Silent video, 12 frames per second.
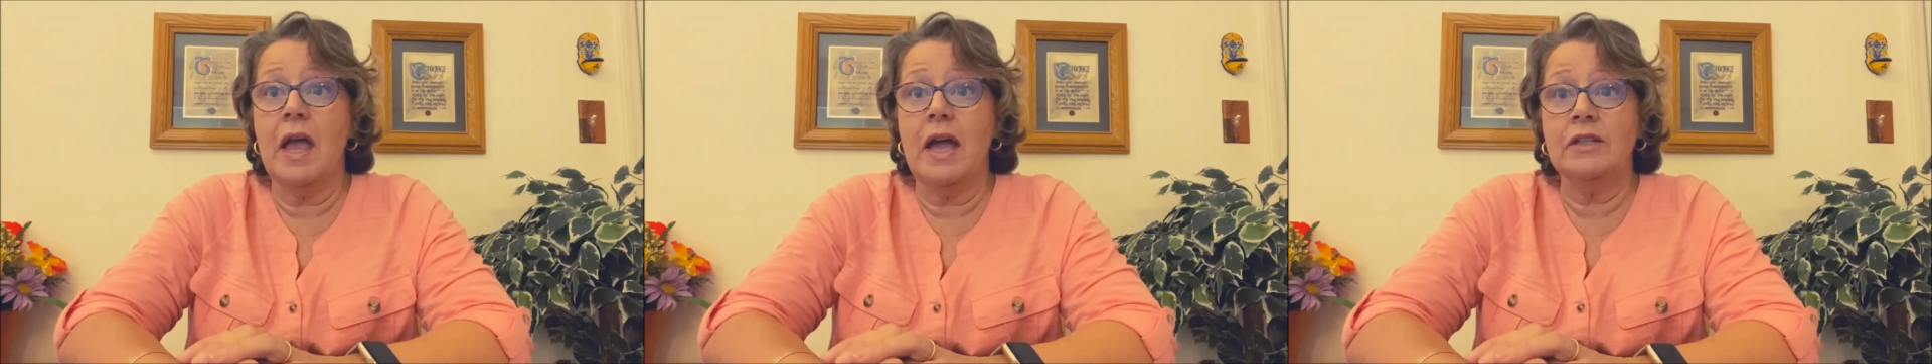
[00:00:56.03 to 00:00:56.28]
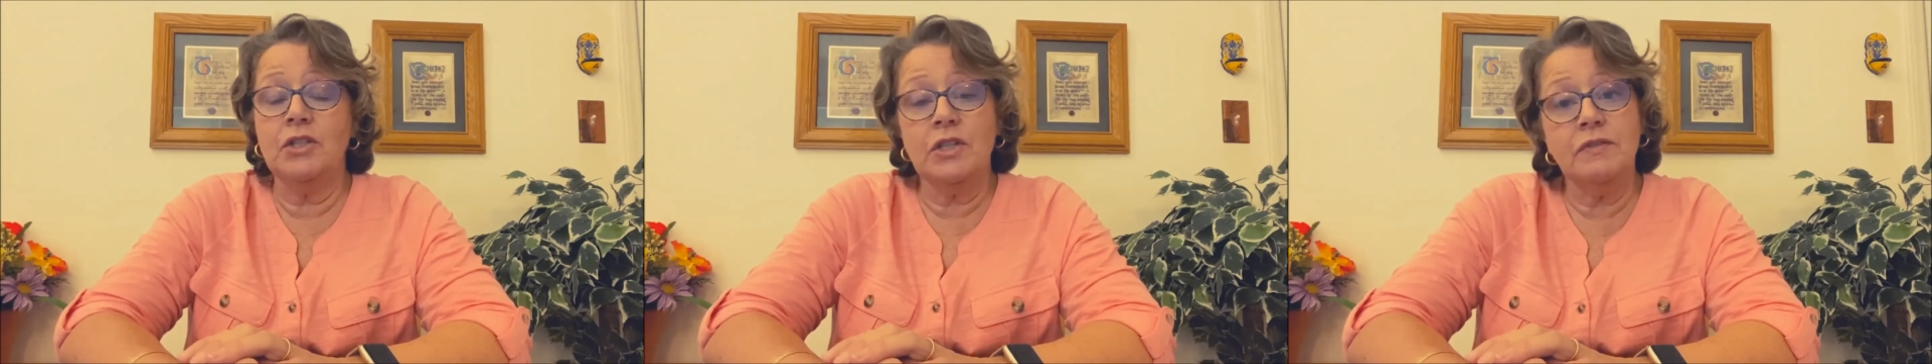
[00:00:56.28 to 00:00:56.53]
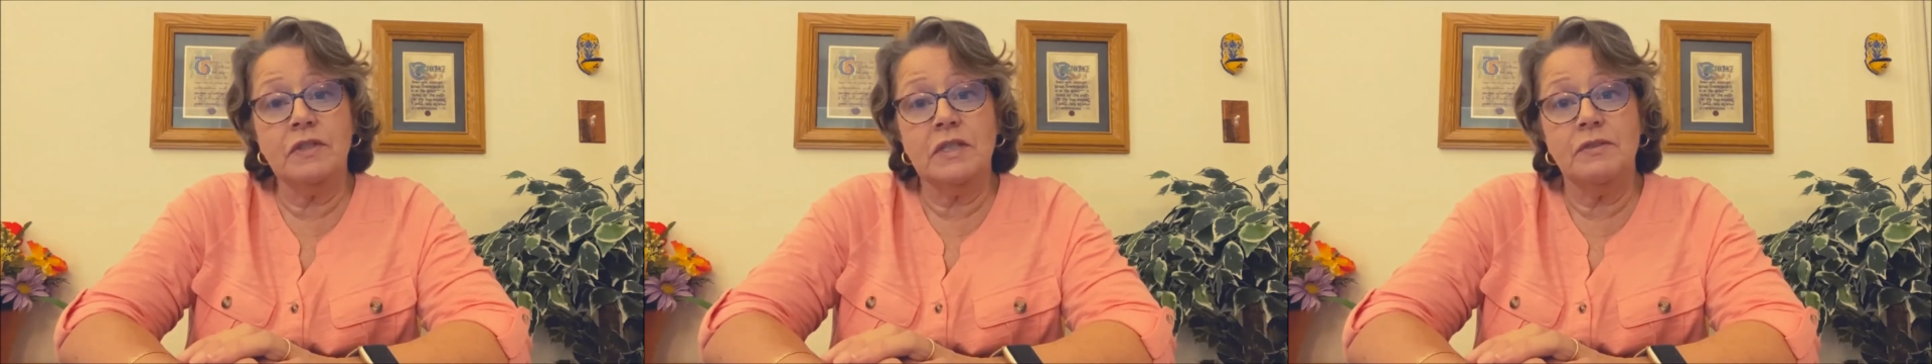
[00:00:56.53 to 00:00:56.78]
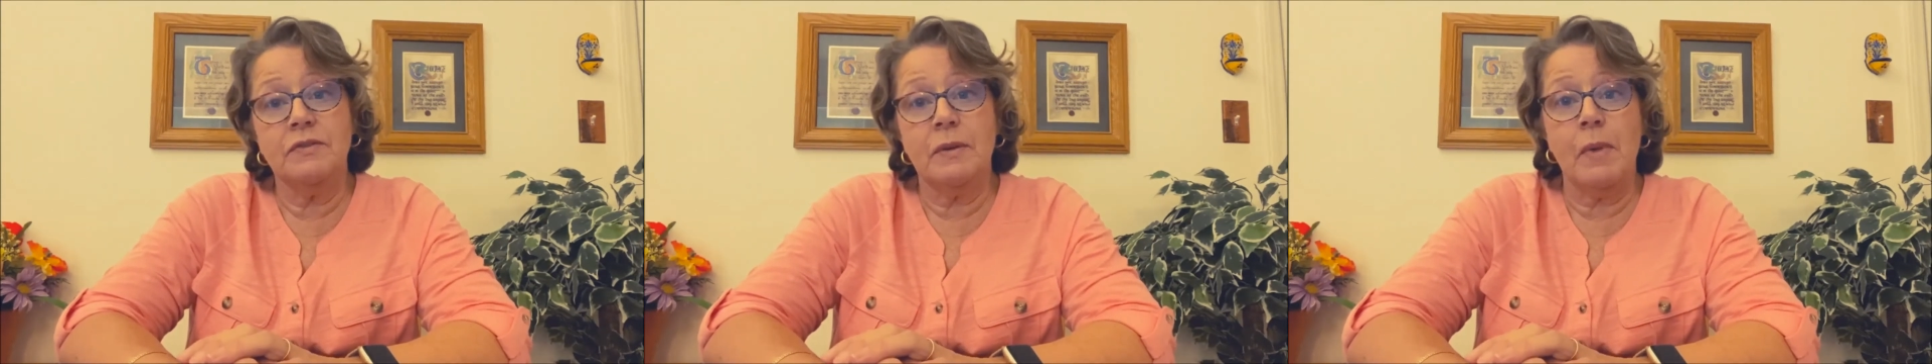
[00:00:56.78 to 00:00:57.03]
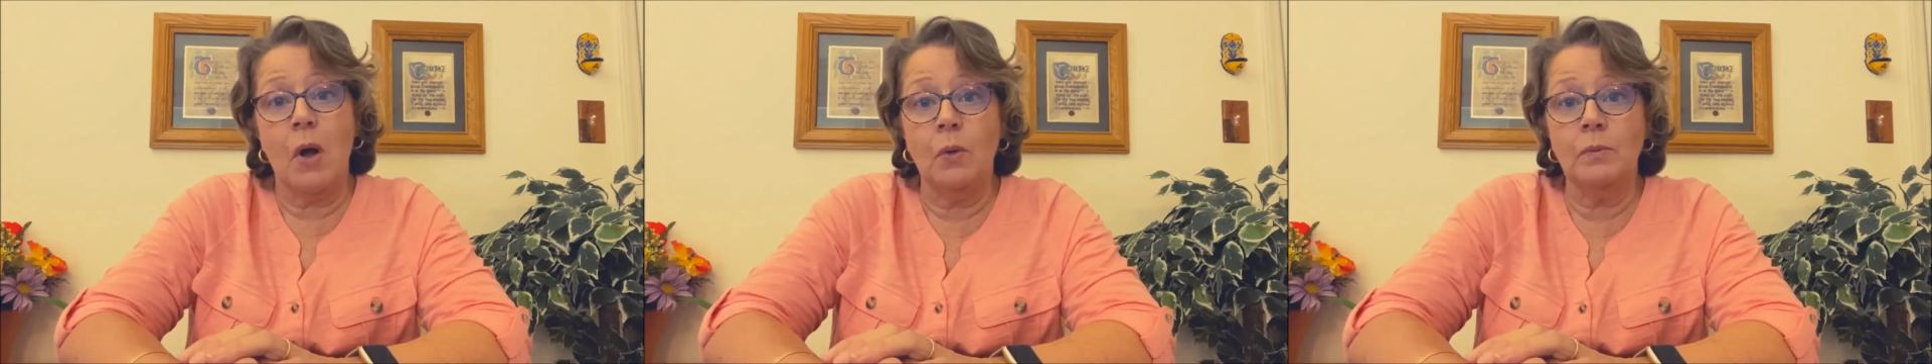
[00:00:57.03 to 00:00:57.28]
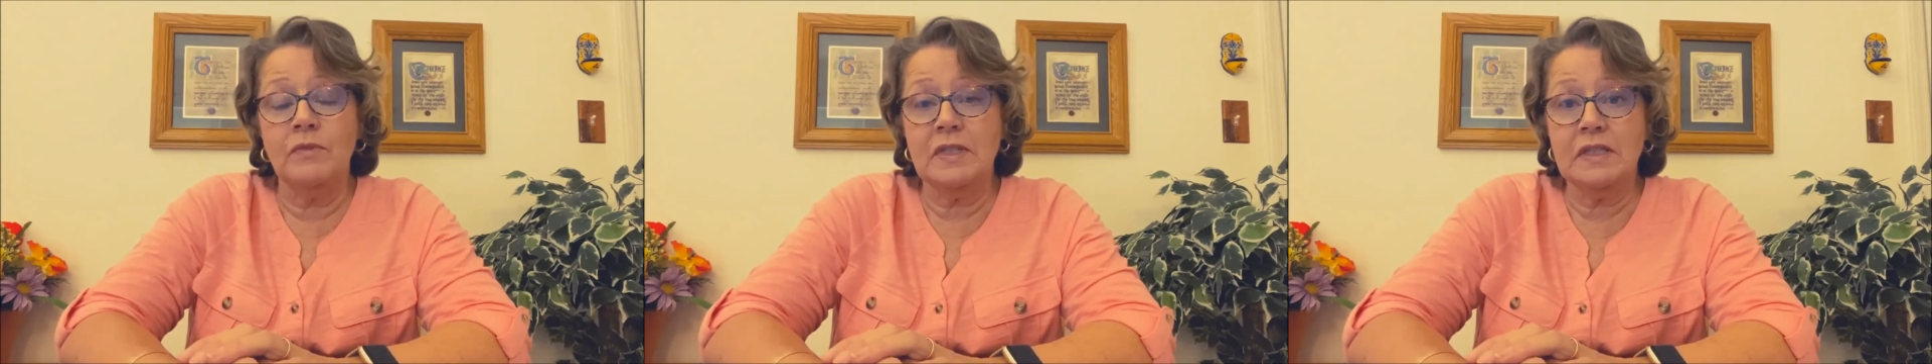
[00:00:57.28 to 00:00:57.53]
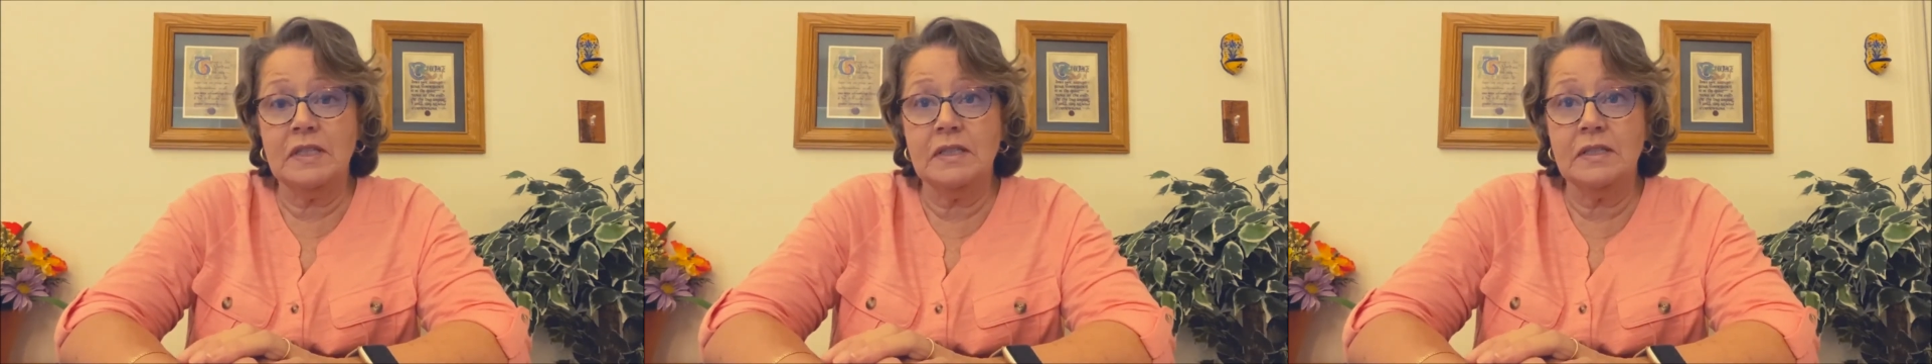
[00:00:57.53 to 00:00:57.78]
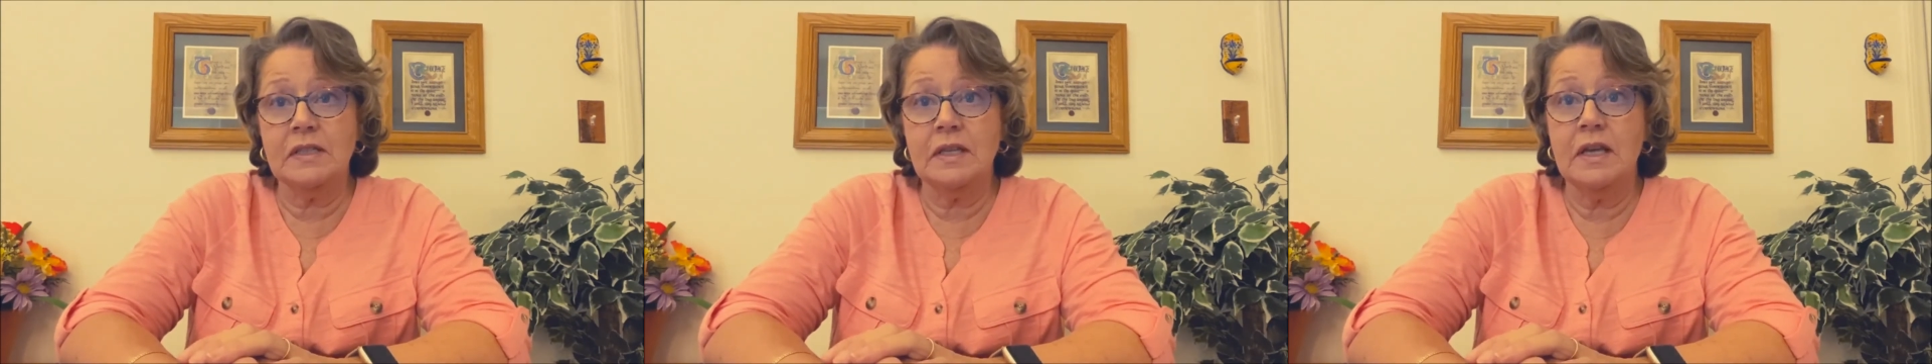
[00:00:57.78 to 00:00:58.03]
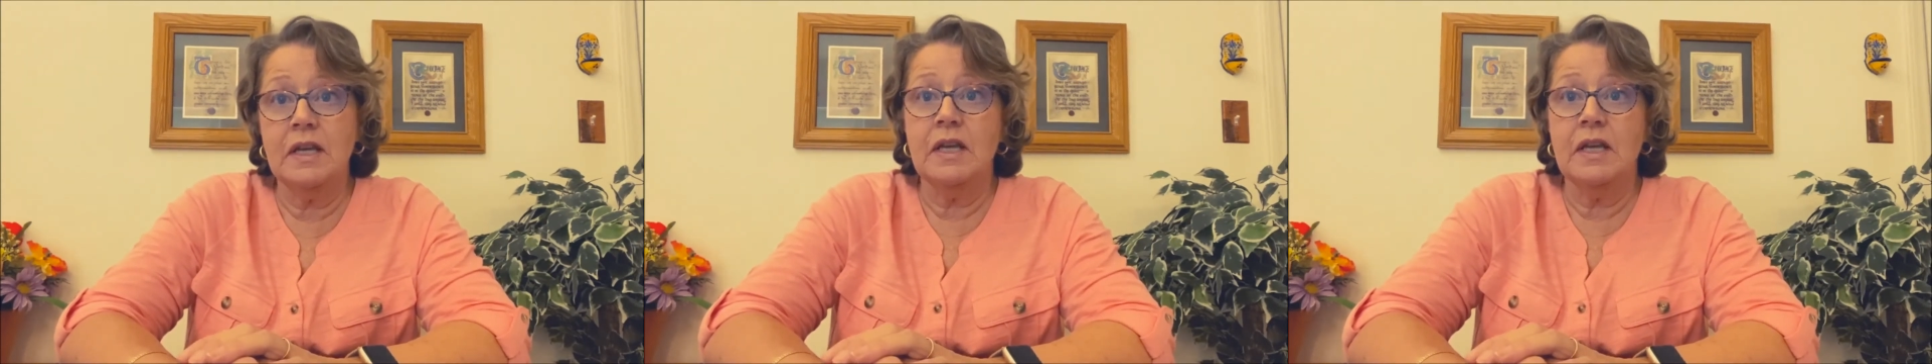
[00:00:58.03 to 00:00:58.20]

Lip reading: had shifted from home visits